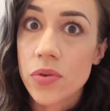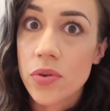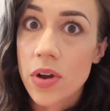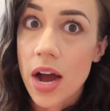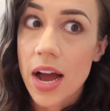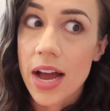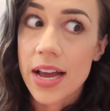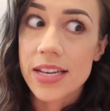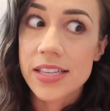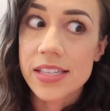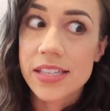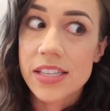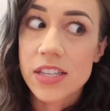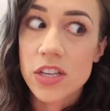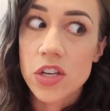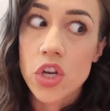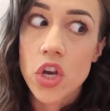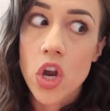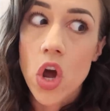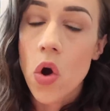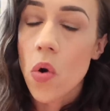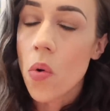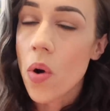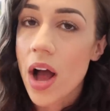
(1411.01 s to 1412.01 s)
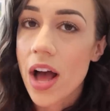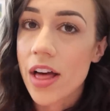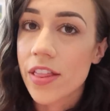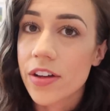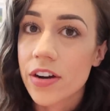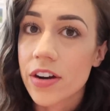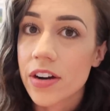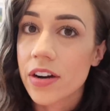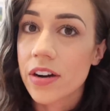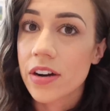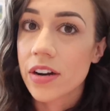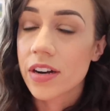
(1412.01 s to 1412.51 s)
you guys, no
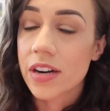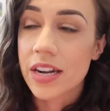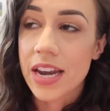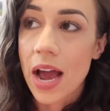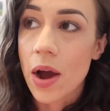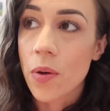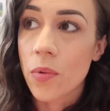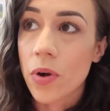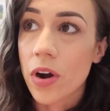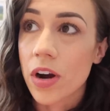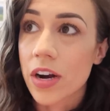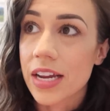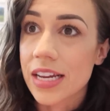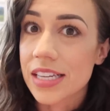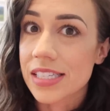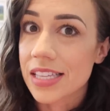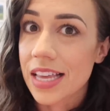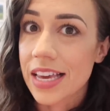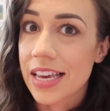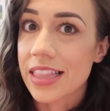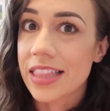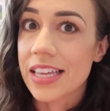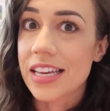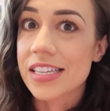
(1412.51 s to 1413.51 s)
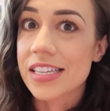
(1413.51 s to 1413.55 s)
other network is like